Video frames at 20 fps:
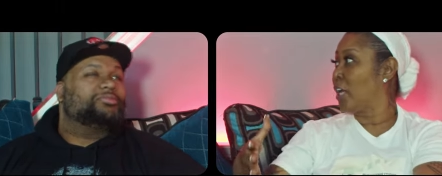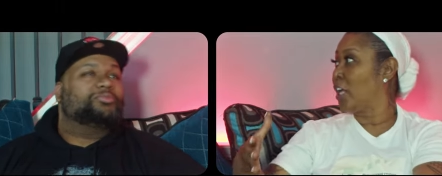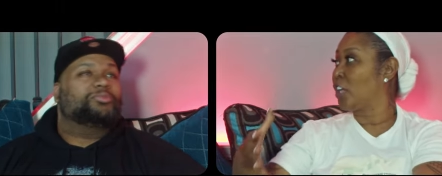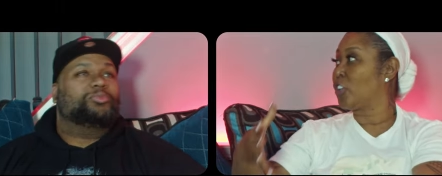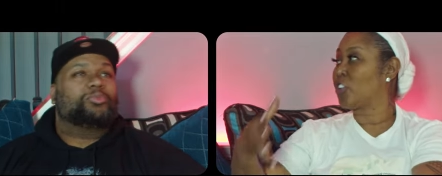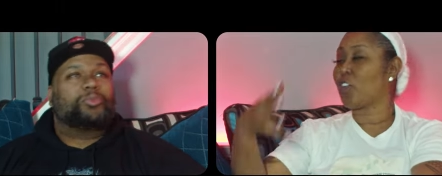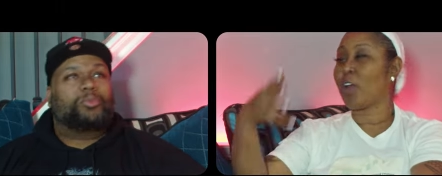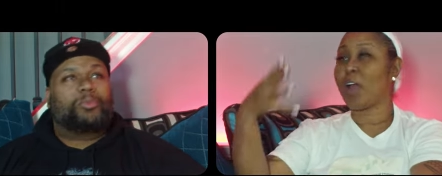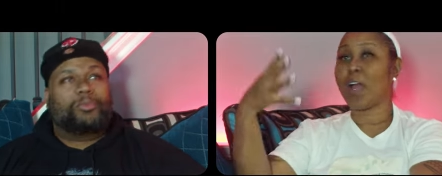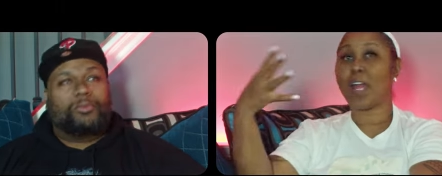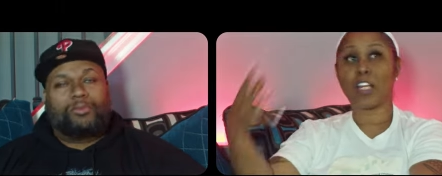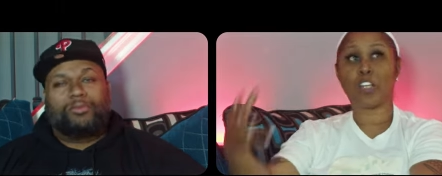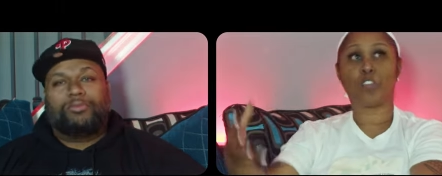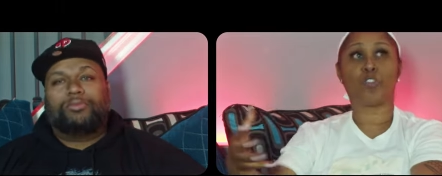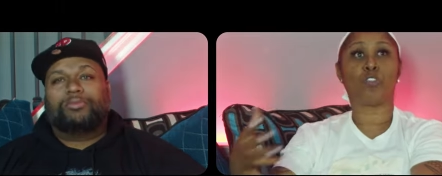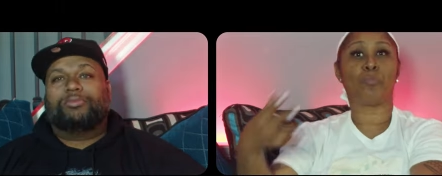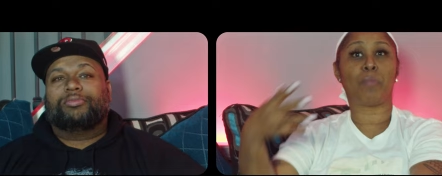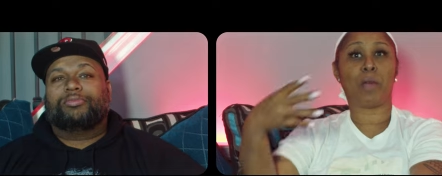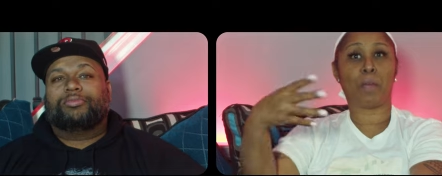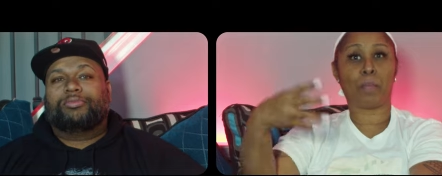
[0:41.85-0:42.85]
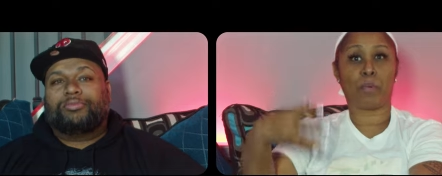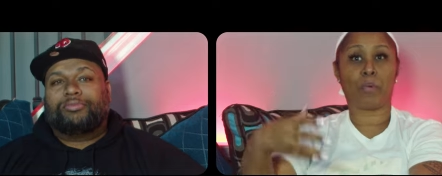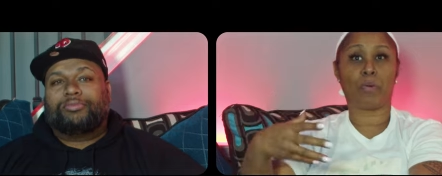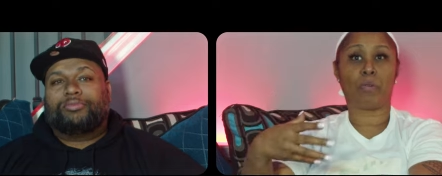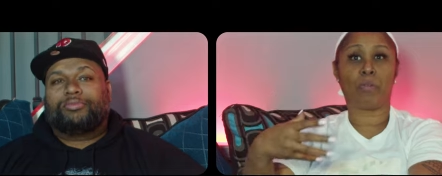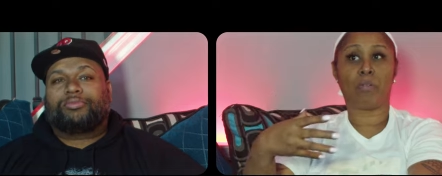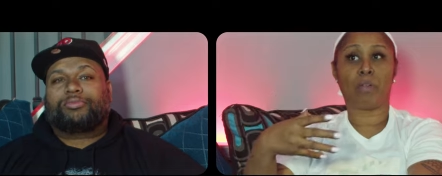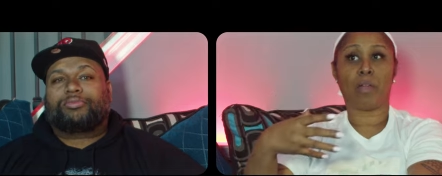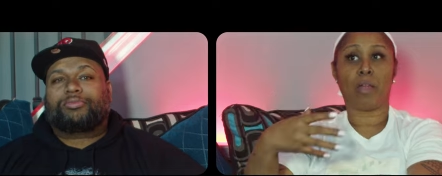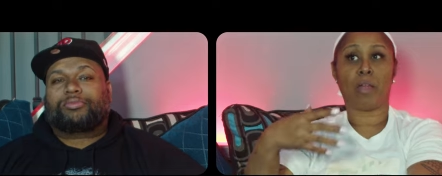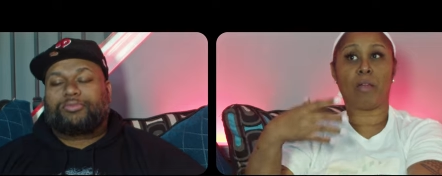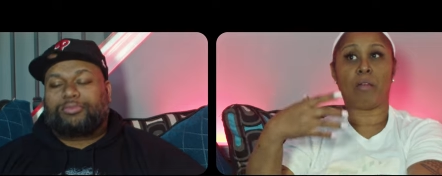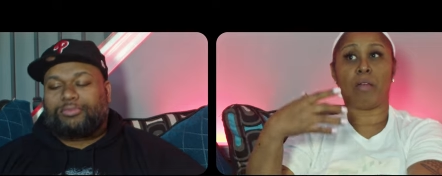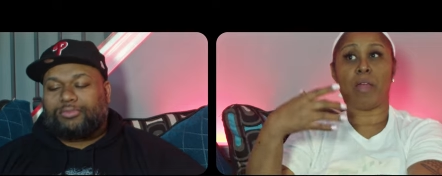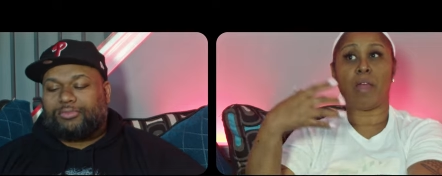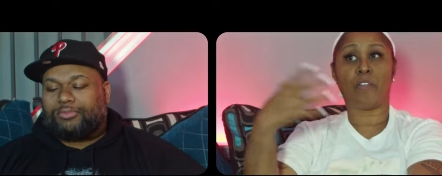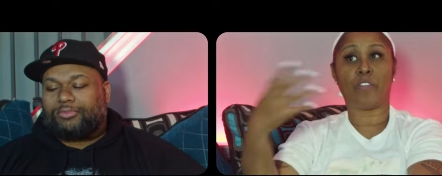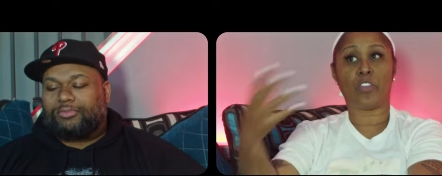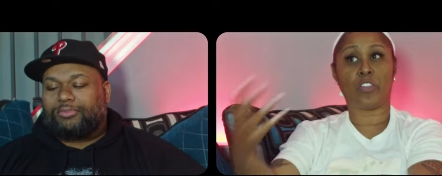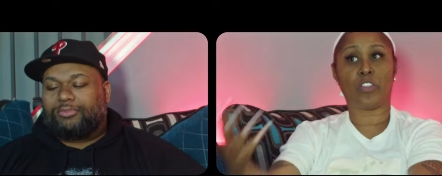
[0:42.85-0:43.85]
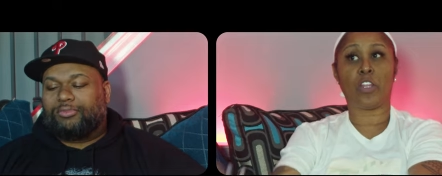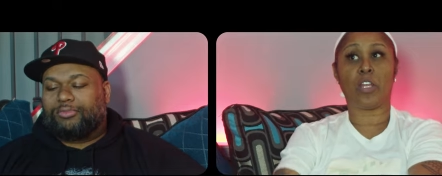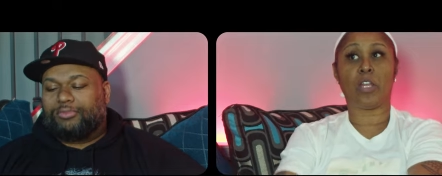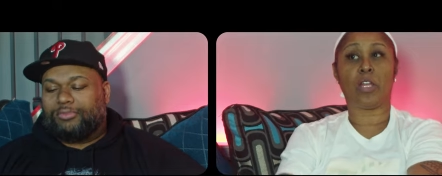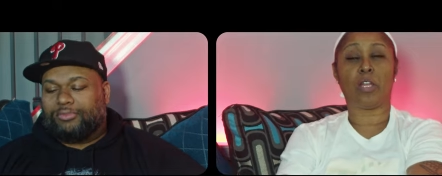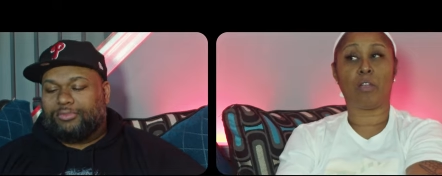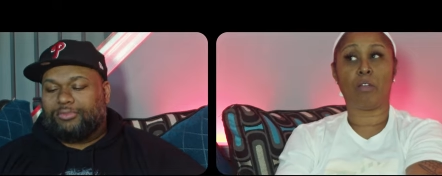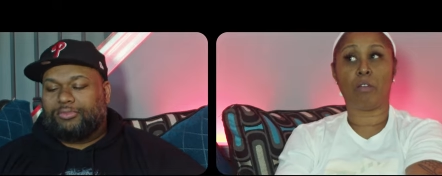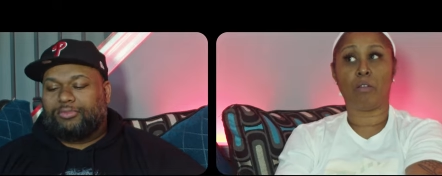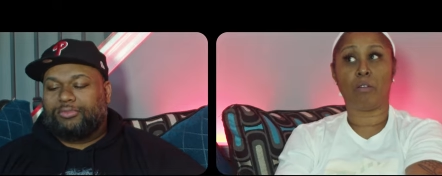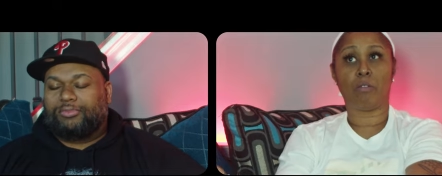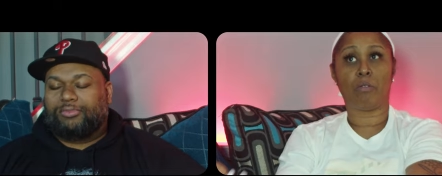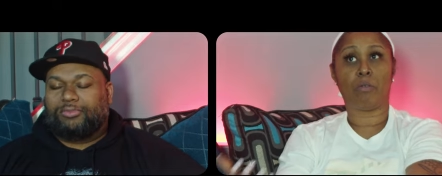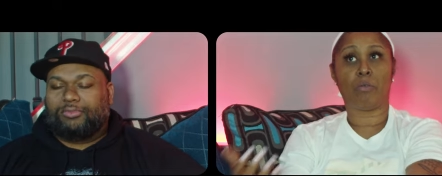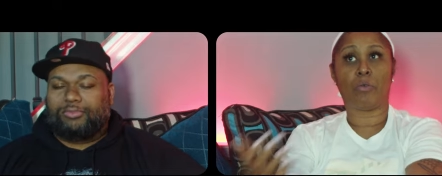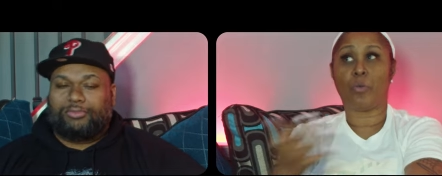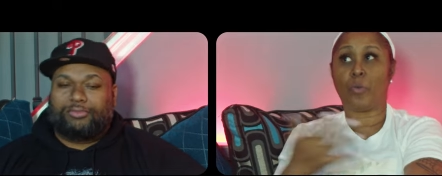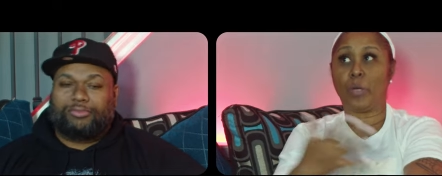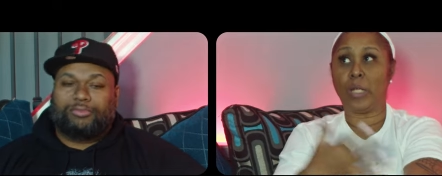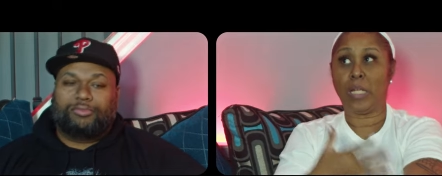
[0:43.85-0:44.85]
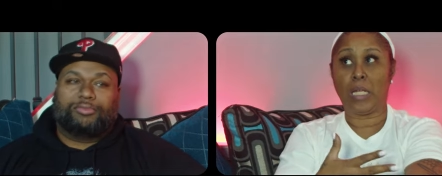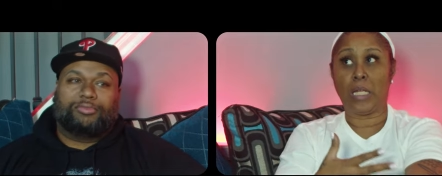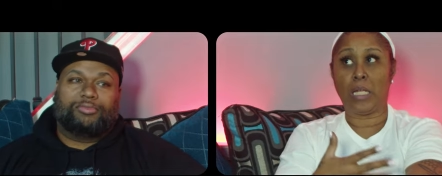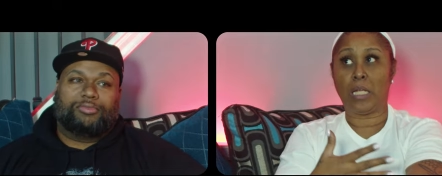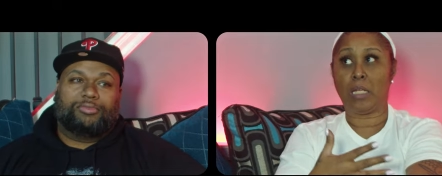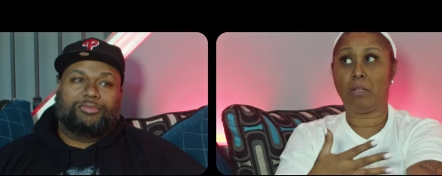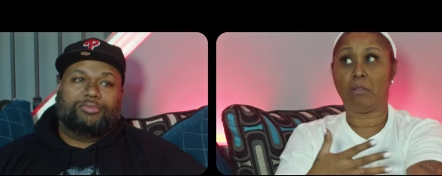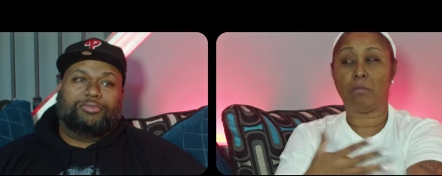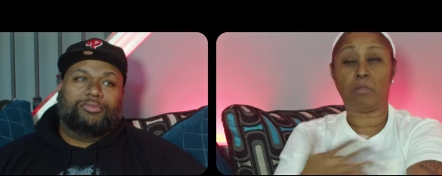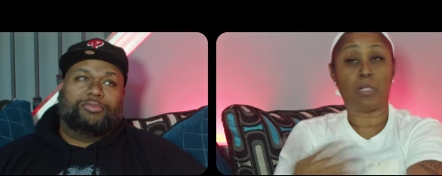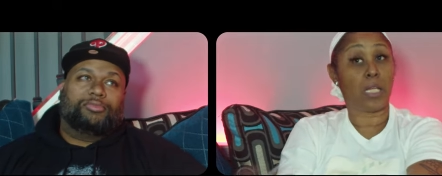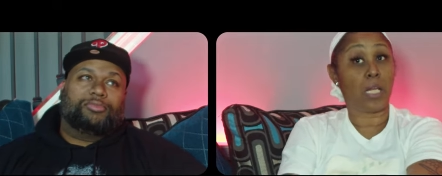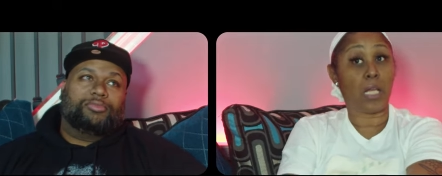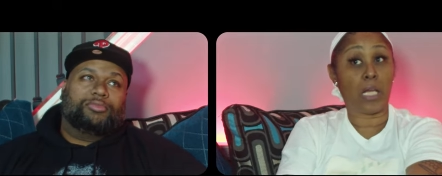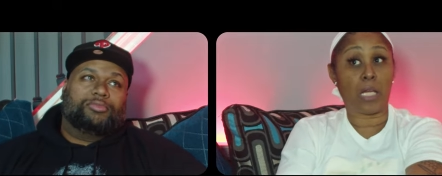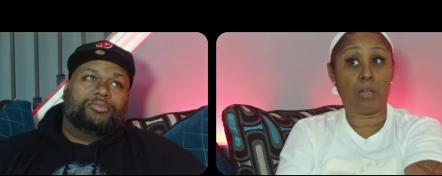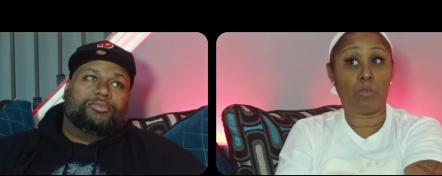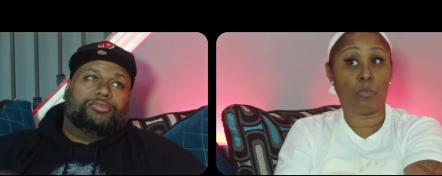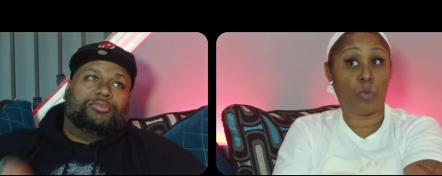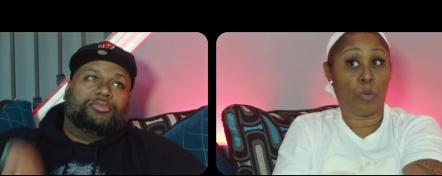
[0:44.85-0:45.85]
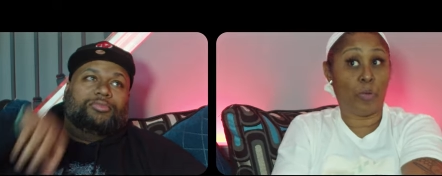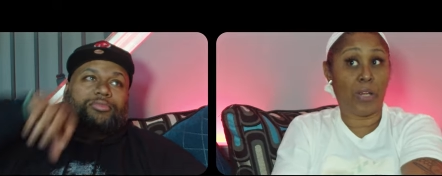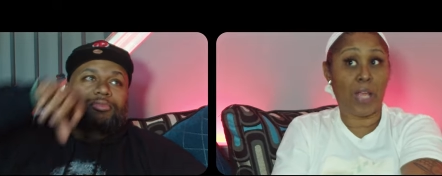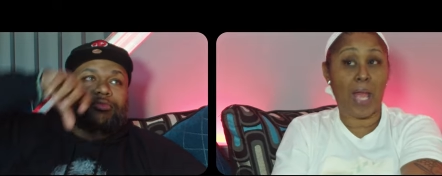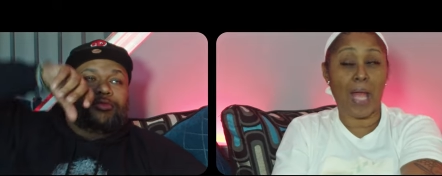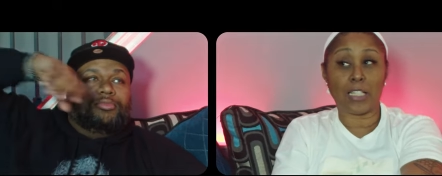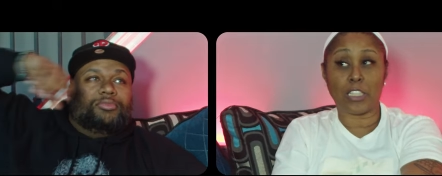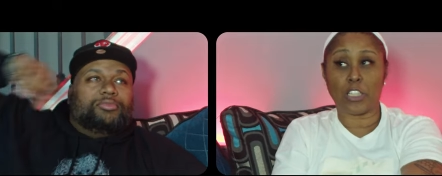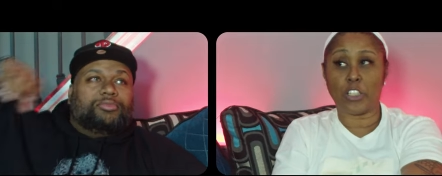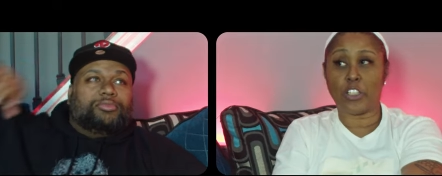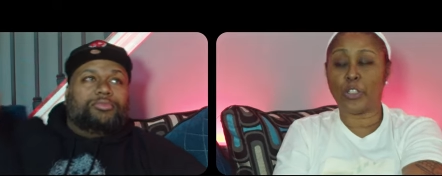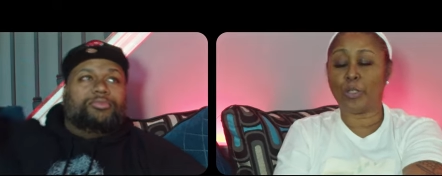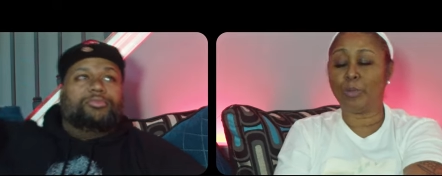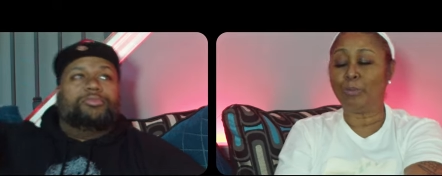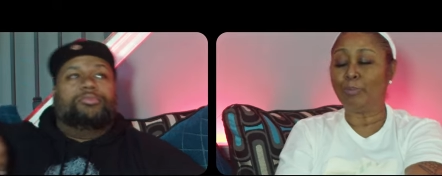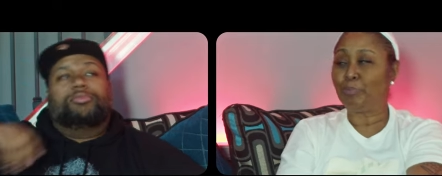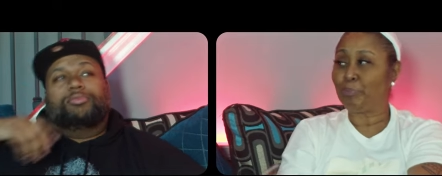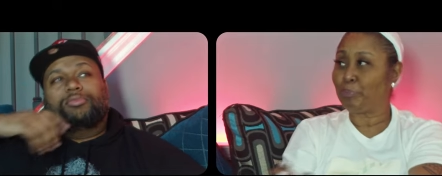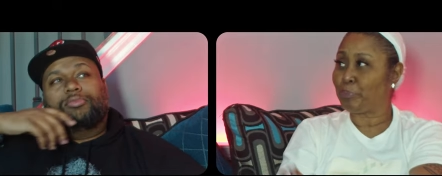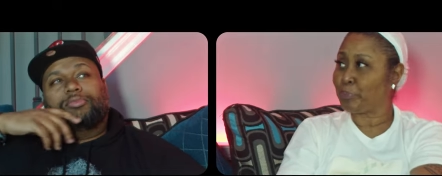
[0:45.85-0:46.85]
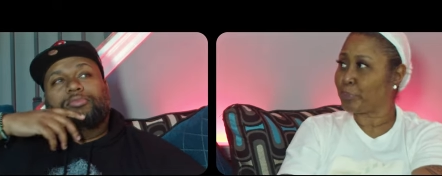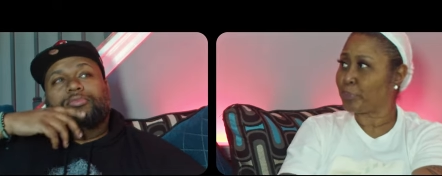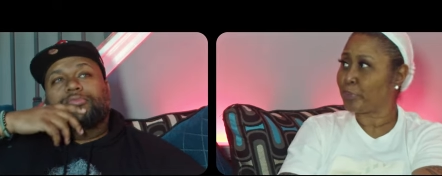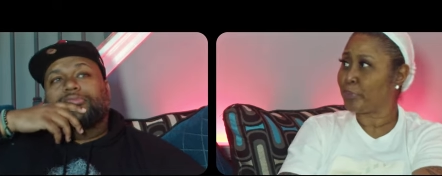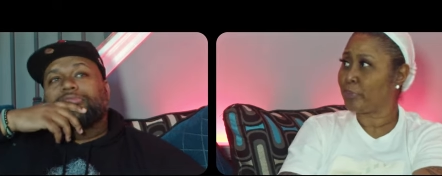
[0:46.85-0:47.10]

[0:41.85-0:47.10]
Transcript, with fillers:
Speaker 1: and trying to remember everything we did, we reacted to. Mm-hmm.